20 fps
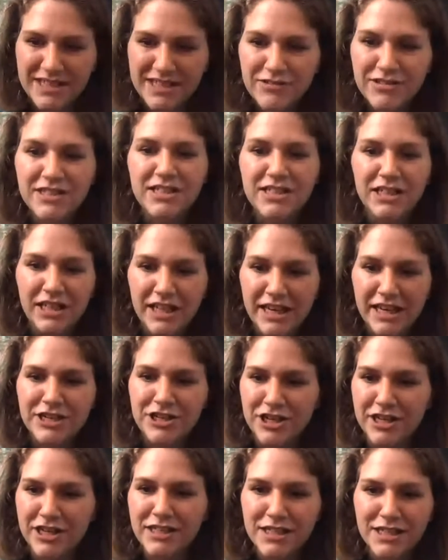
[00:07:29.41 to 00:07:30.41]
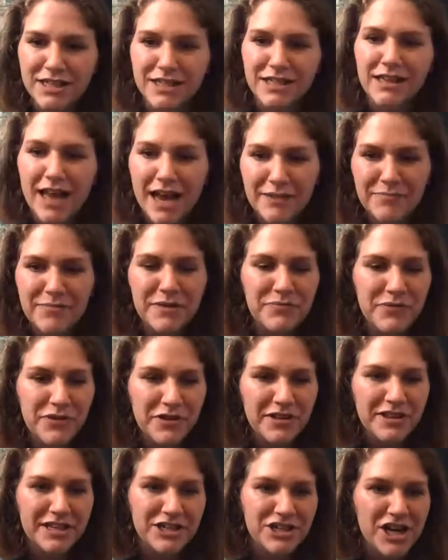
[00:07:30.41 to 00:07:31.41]
sounds delicious. A lot of
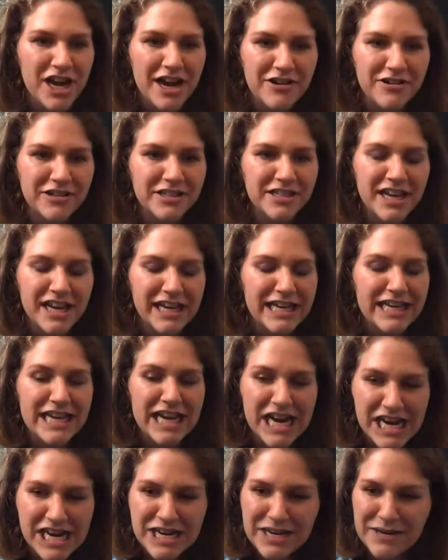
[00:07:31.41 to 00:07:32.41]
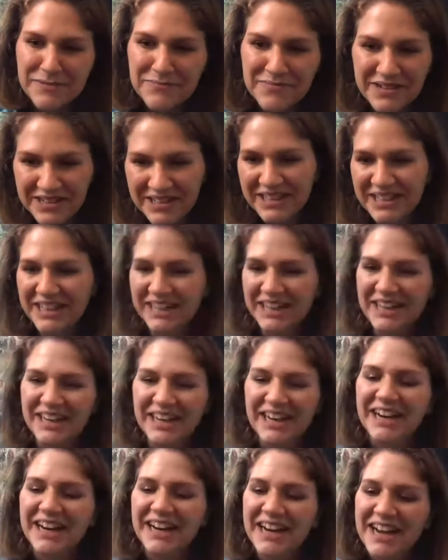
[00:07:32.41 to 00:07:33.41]
people in the chat are saying yum.
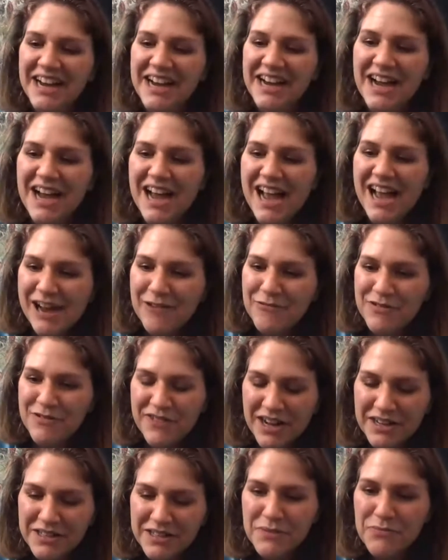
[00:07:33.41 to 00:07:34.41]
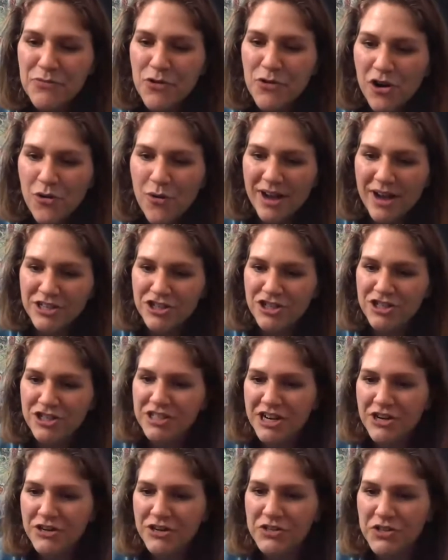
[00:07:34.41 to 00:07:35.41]
And we've got some more
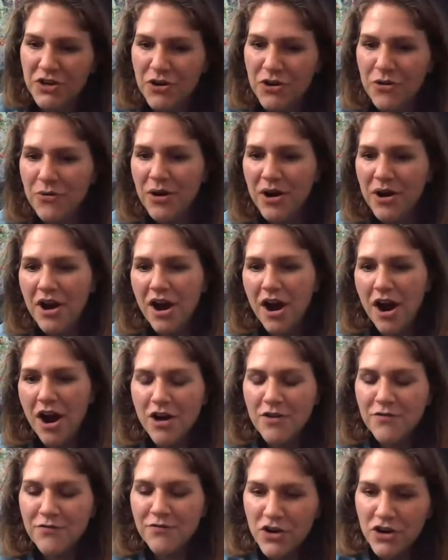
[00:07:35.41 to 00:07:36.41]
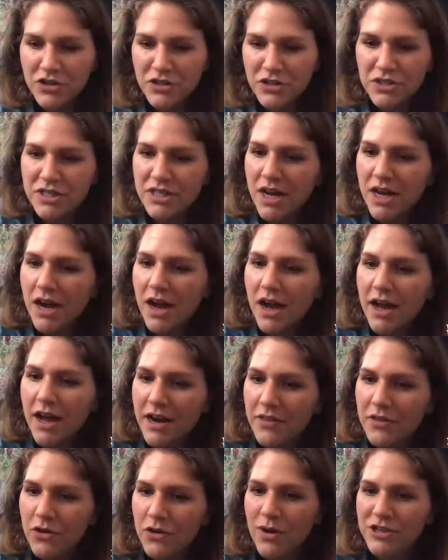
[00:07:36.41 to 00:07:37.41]
questions here. So our first,
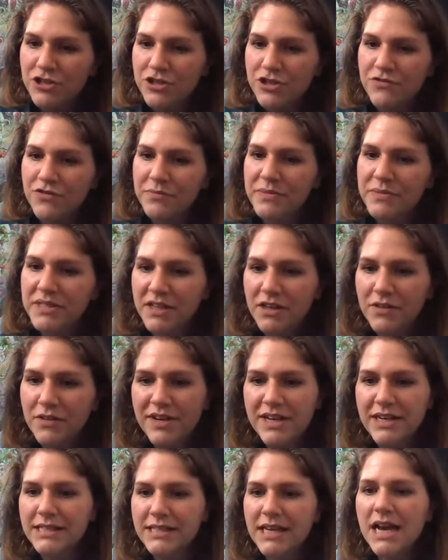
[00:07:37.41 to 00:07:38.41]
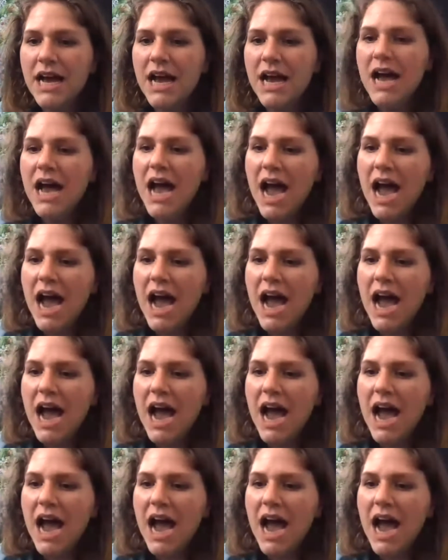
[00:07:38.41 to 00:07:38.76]
another question from Sylvia is,